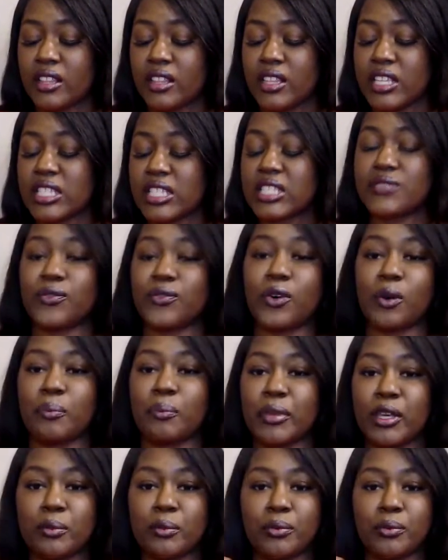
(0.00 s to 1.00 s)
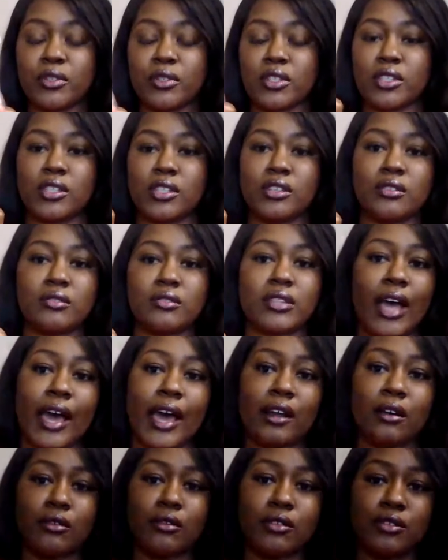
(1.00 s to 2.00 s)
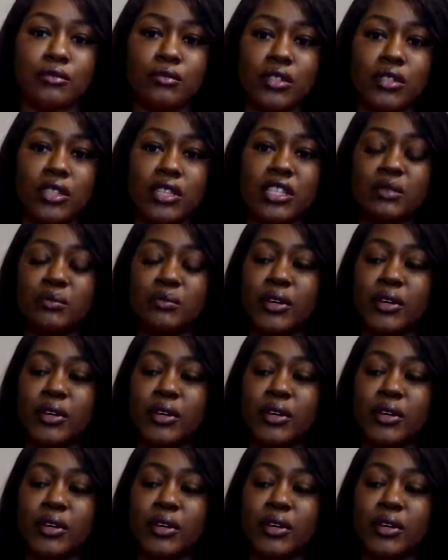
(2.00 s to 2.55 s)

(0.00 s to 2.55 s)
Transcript: This is for people to use. I don't use this,